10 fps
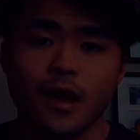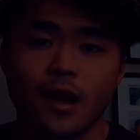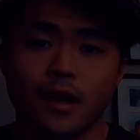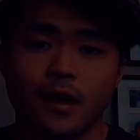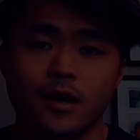
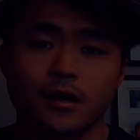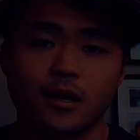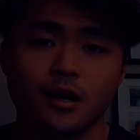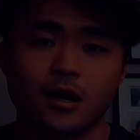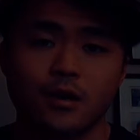and
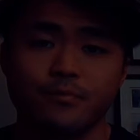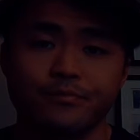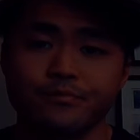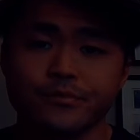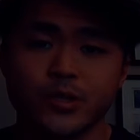
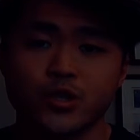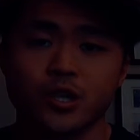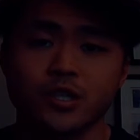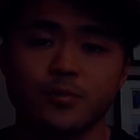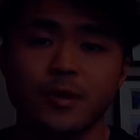
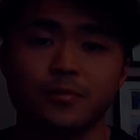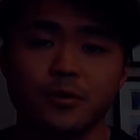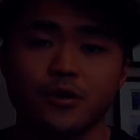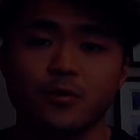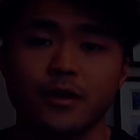trust the
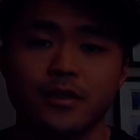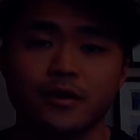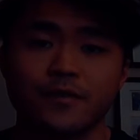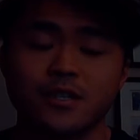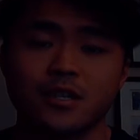people you're with
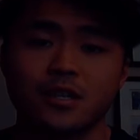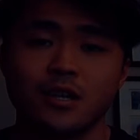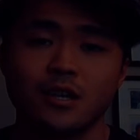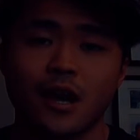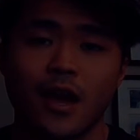to
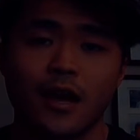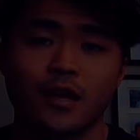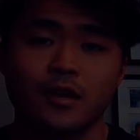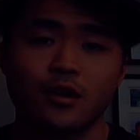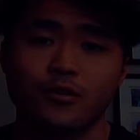physically
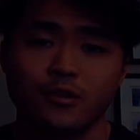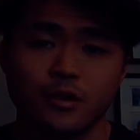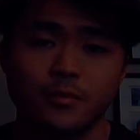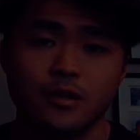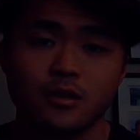and know their
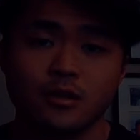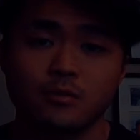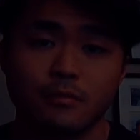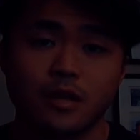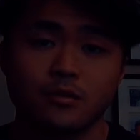
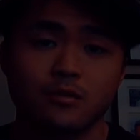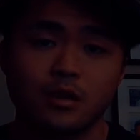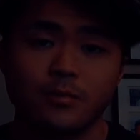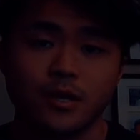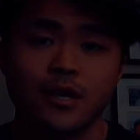mental
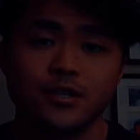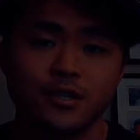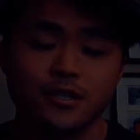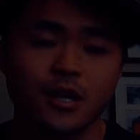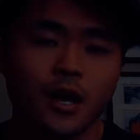
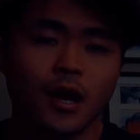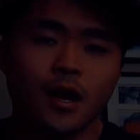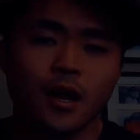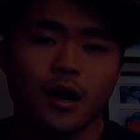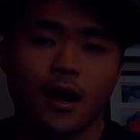limitations.
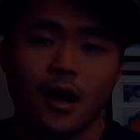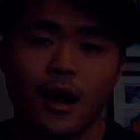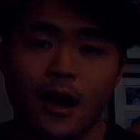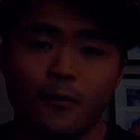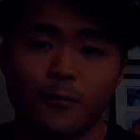
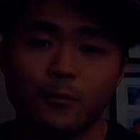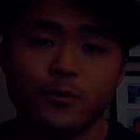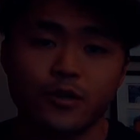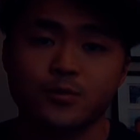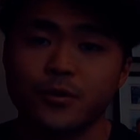When
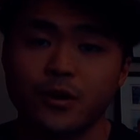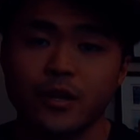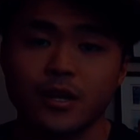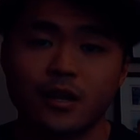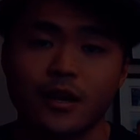we're
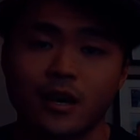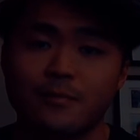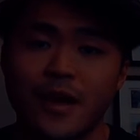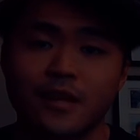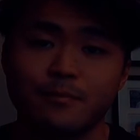exploring in like an
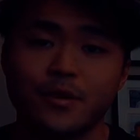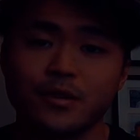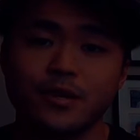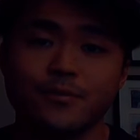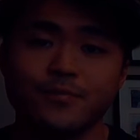abandoned
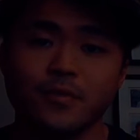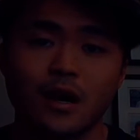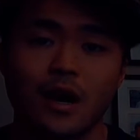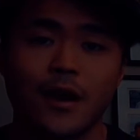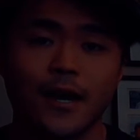building,
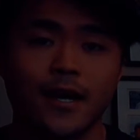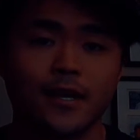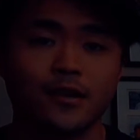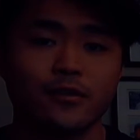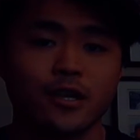
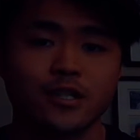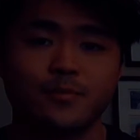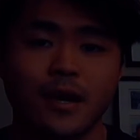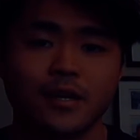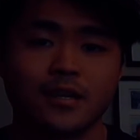I don't
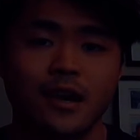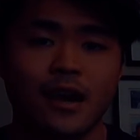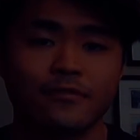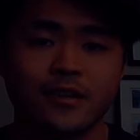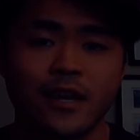expect to
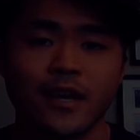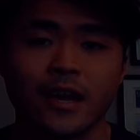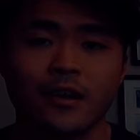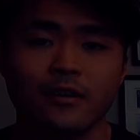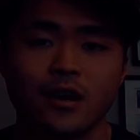have to take
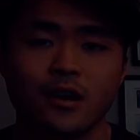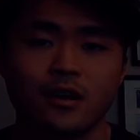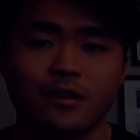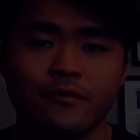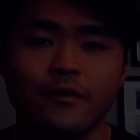care
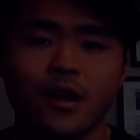of